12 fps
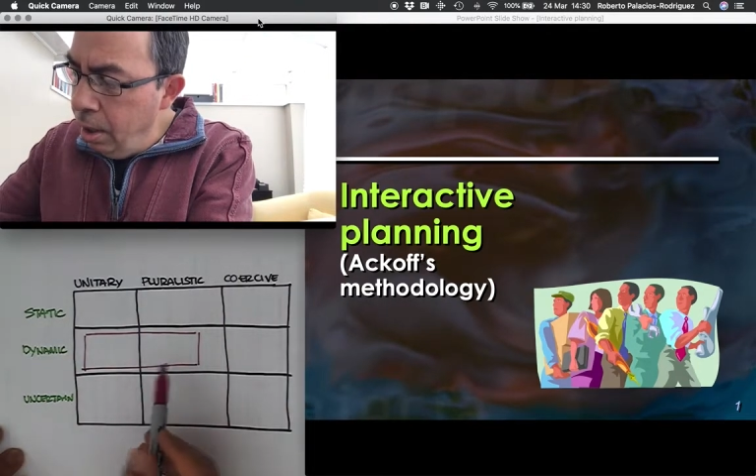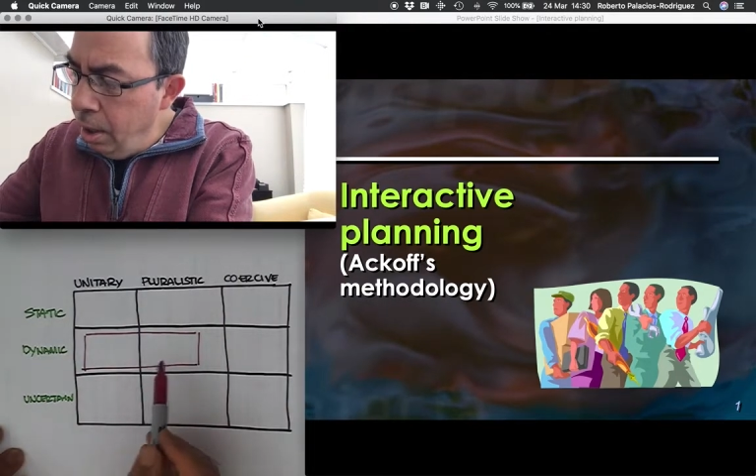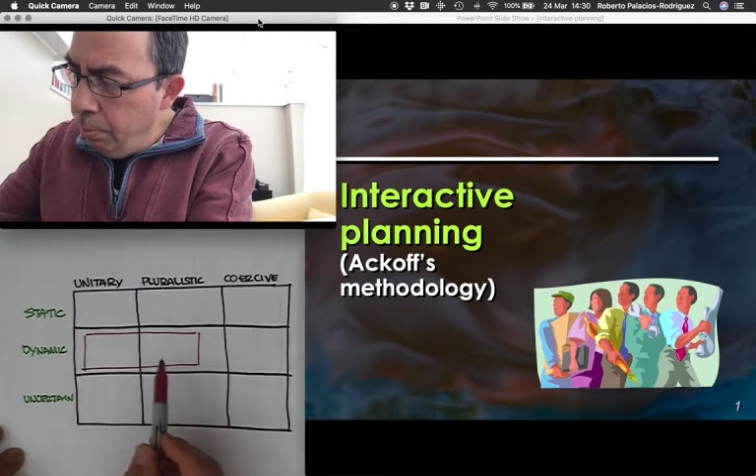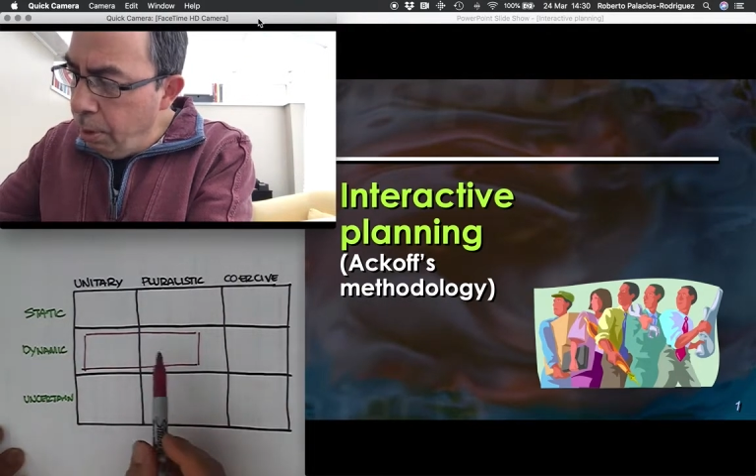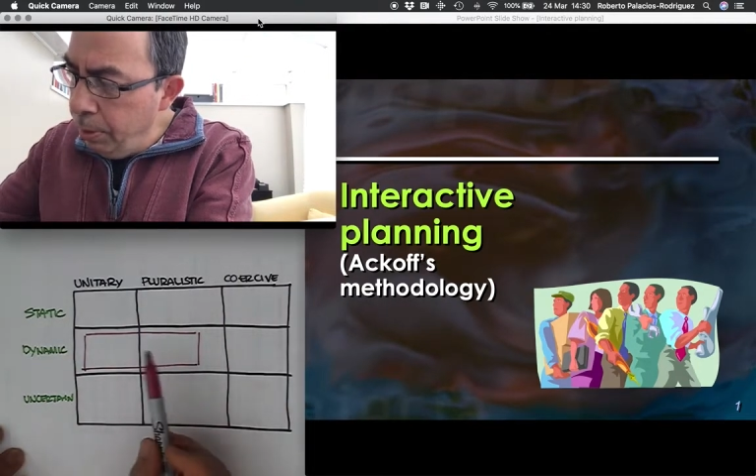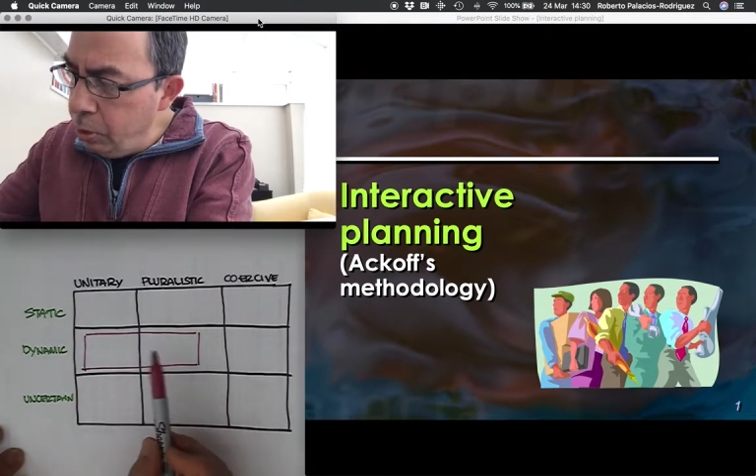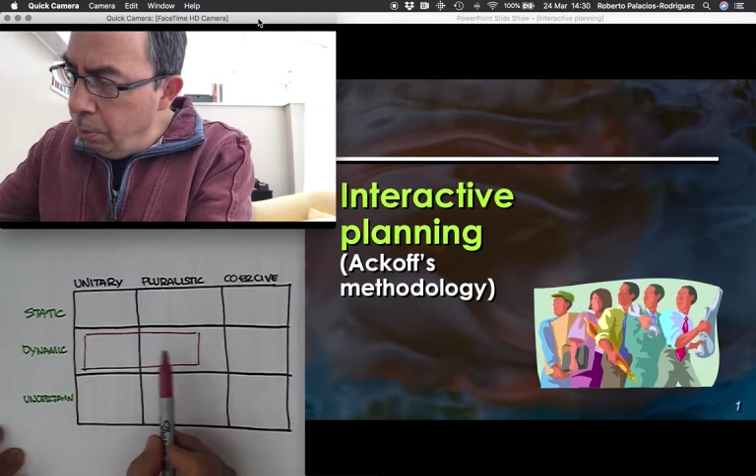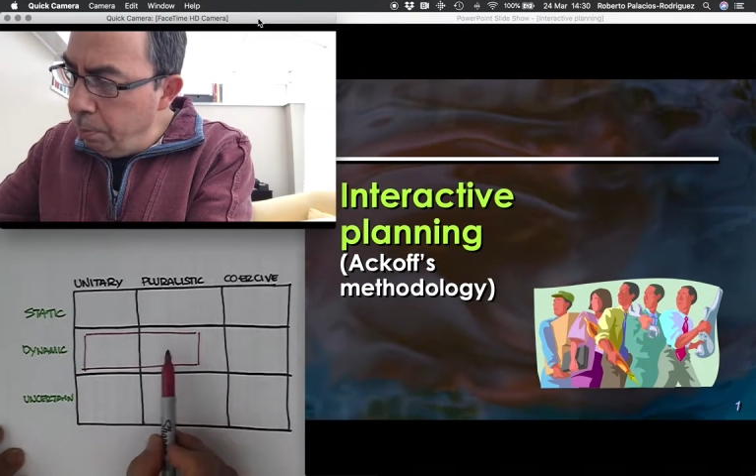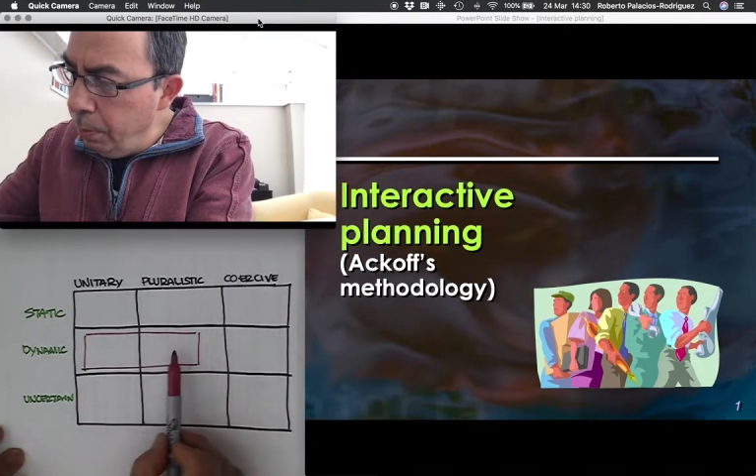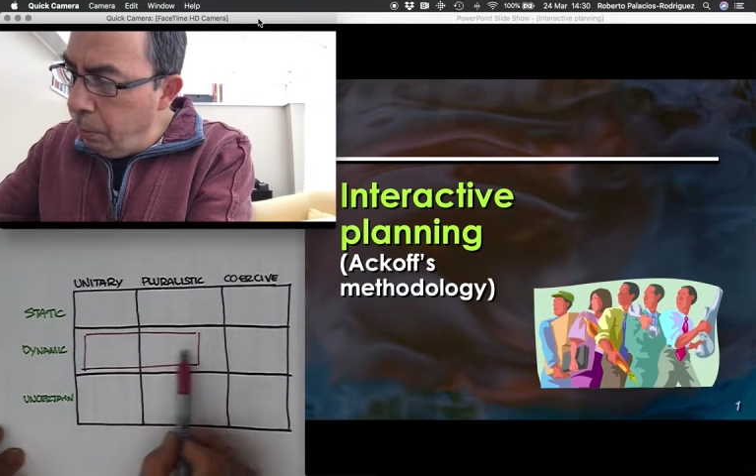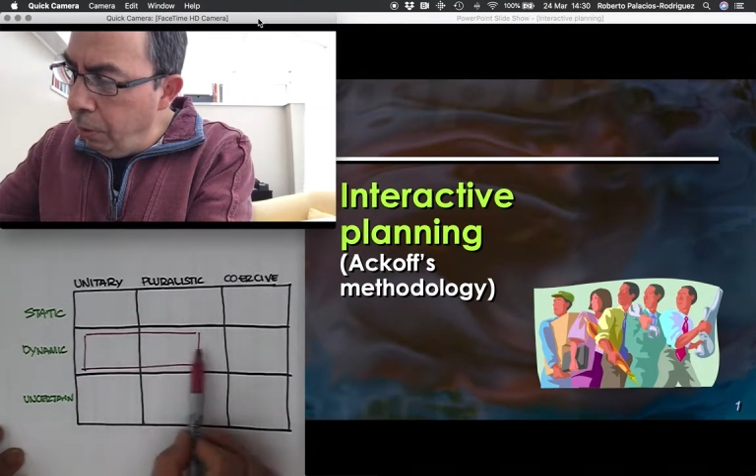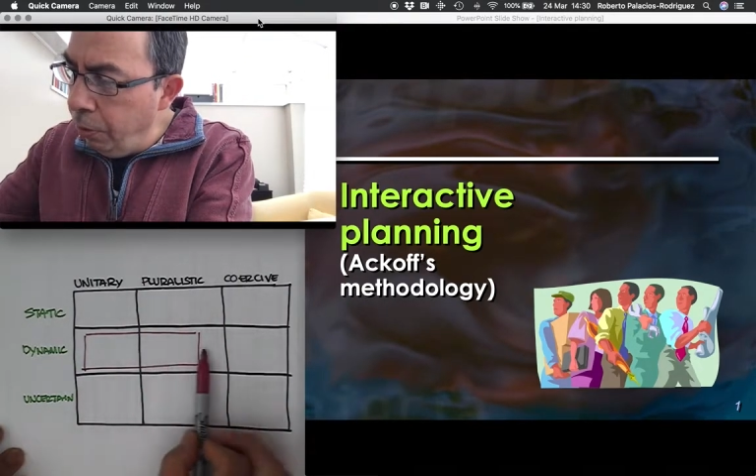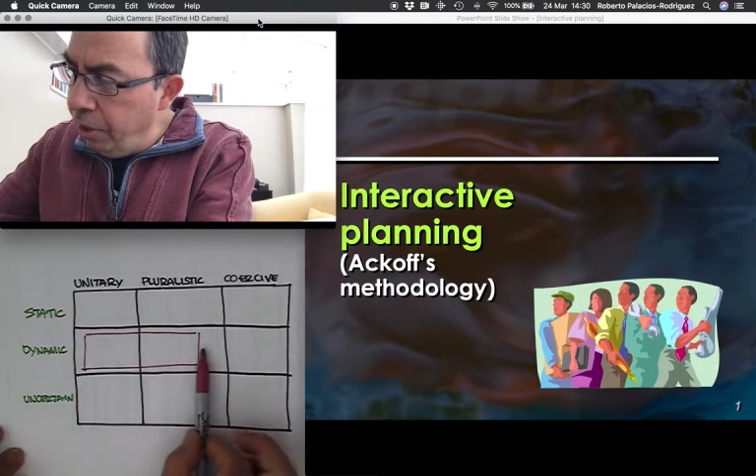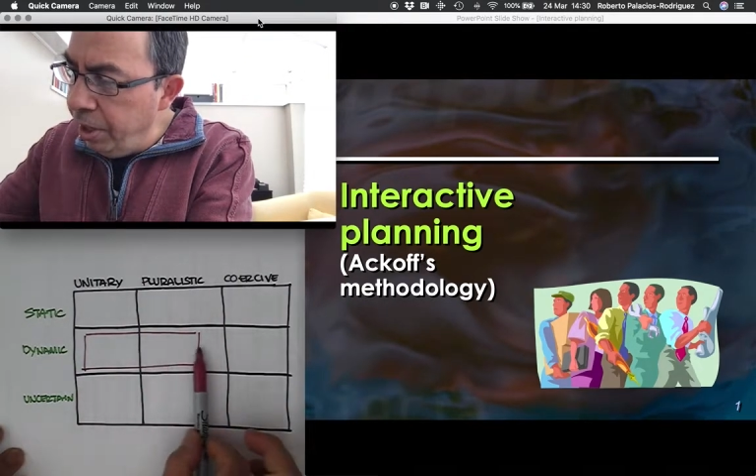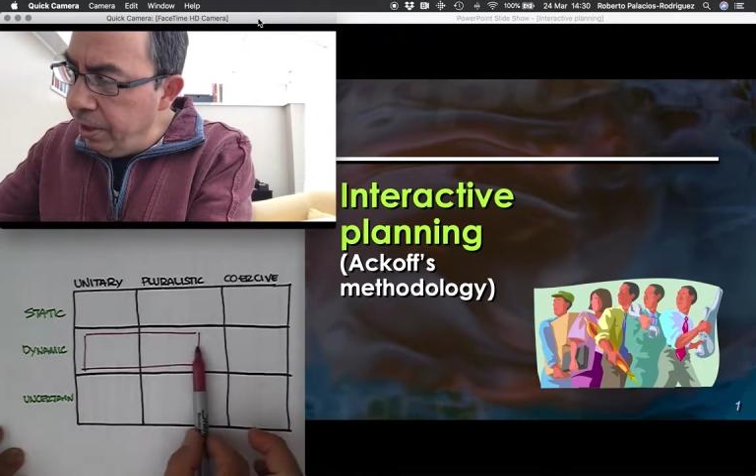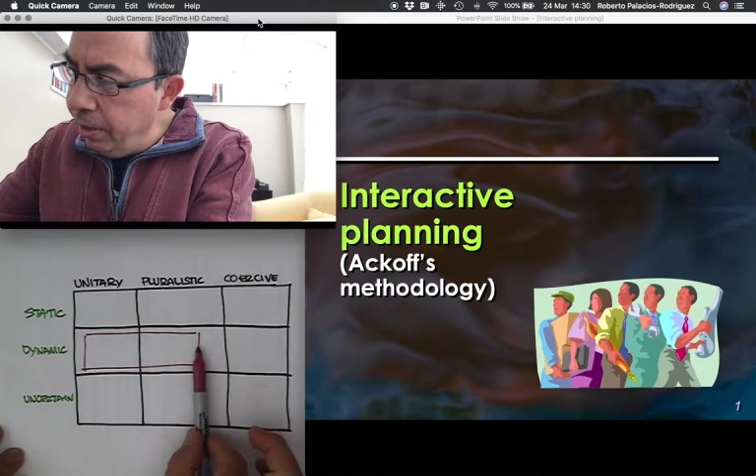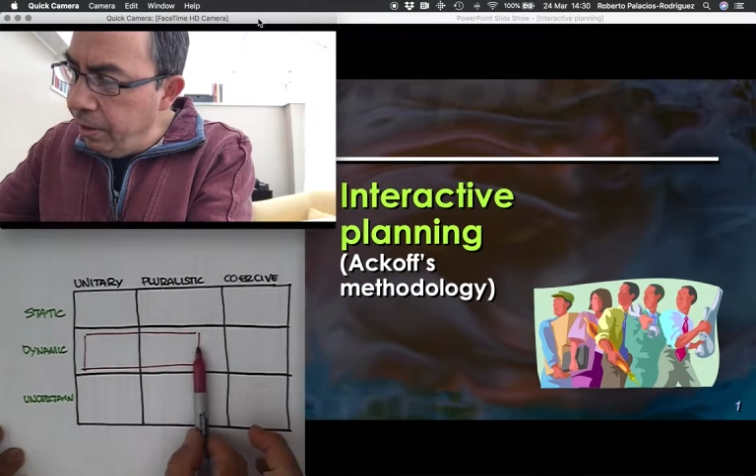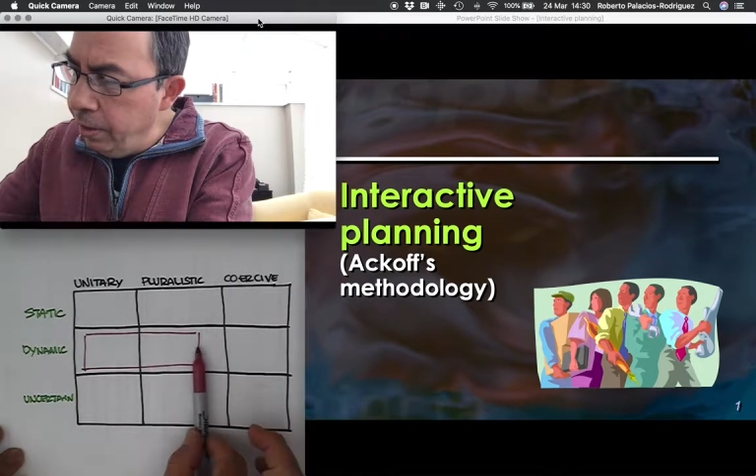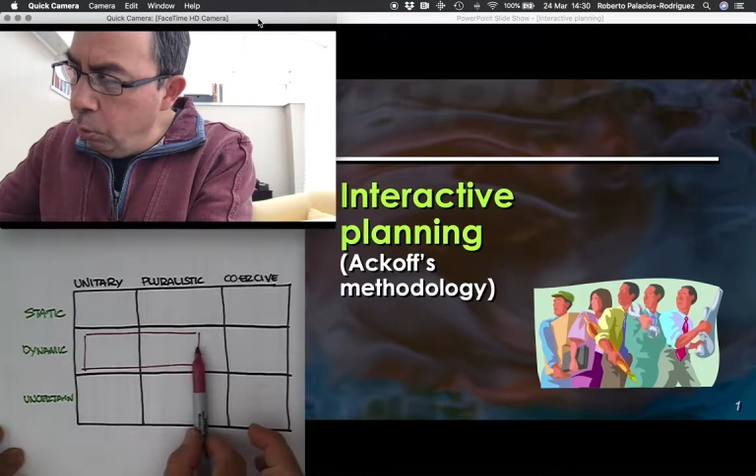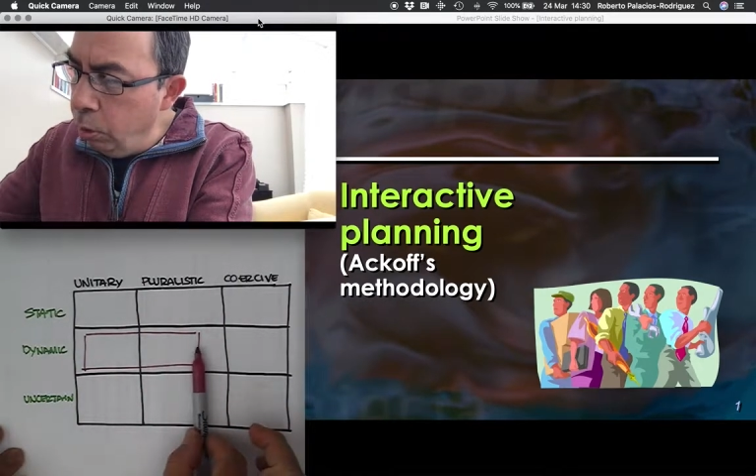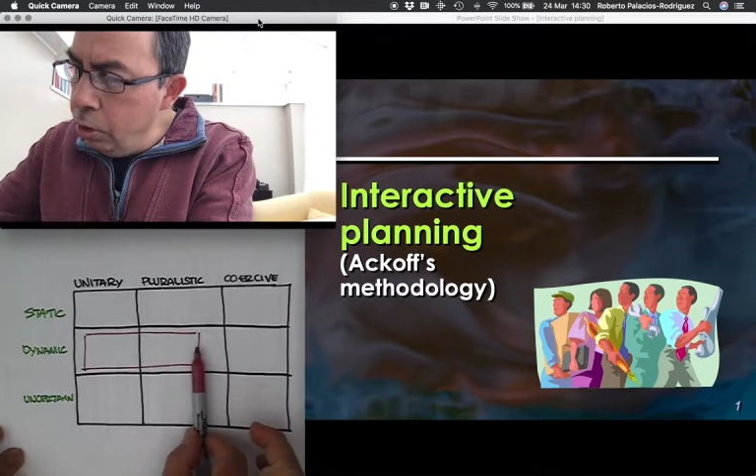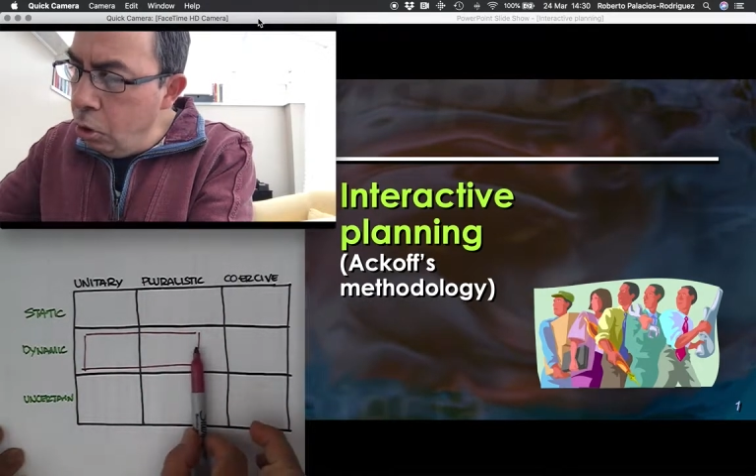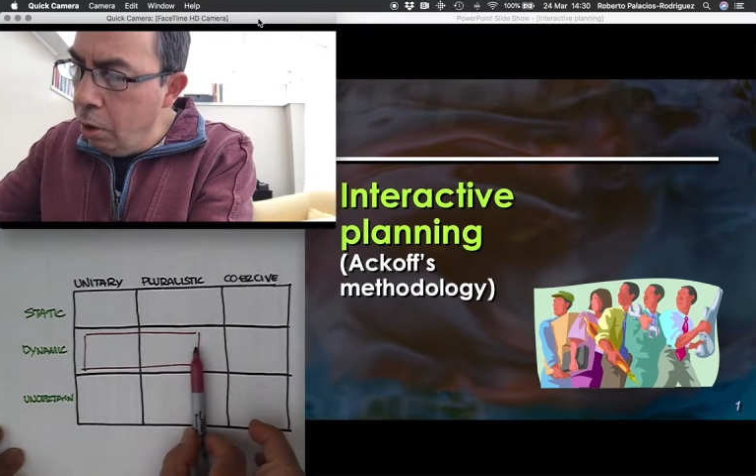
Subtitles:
Probably some people think it will not